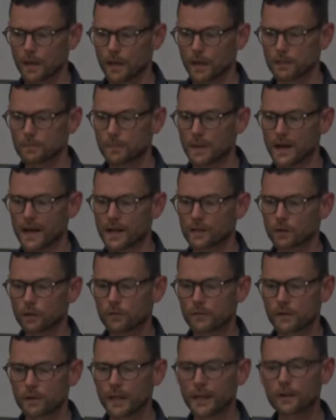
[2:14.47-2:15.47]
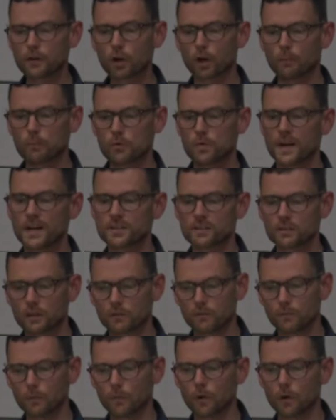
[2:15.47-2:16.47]
As part of the incorporation
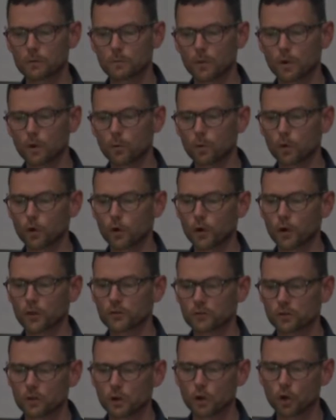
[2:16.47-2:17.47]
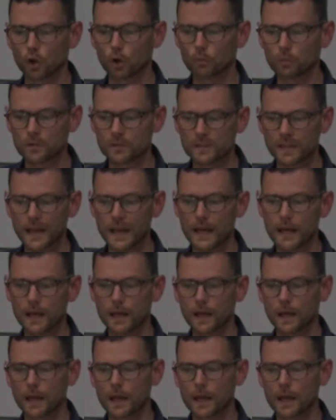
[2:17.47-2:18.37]
of more and more workers on a global scale,